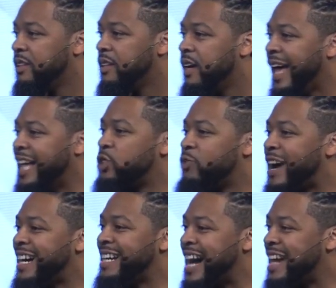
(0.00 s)
It's
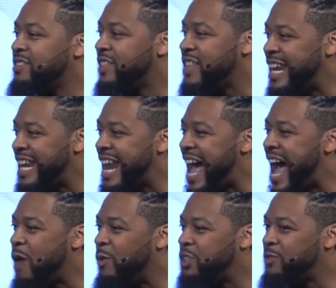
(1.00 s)
recognizing the now,
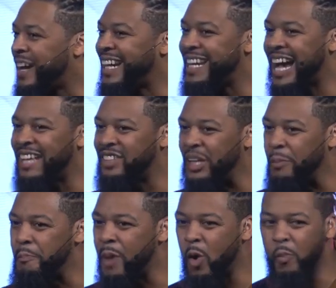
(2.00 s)
it's recognizing
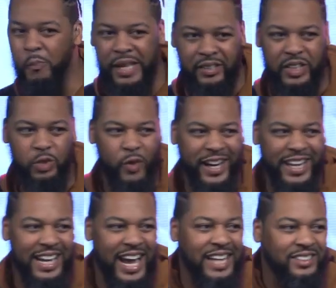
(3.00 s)
moments, it's
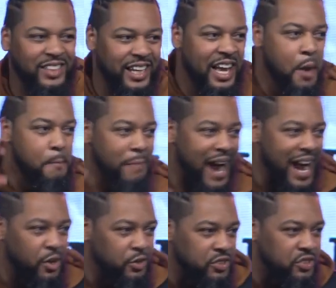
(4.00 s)
recognizing
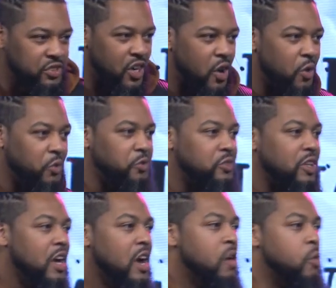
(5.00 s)
milestones
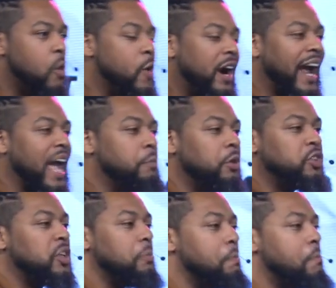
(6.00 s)
where we are able to
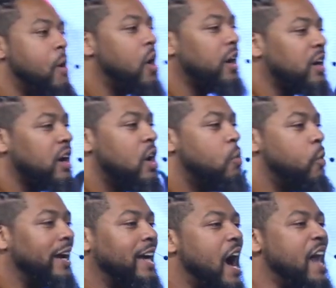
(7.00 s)
mark what
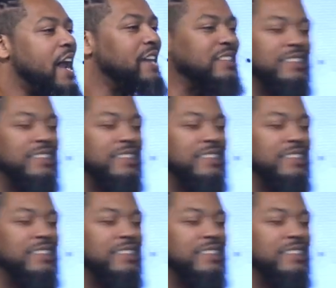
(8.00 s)
God has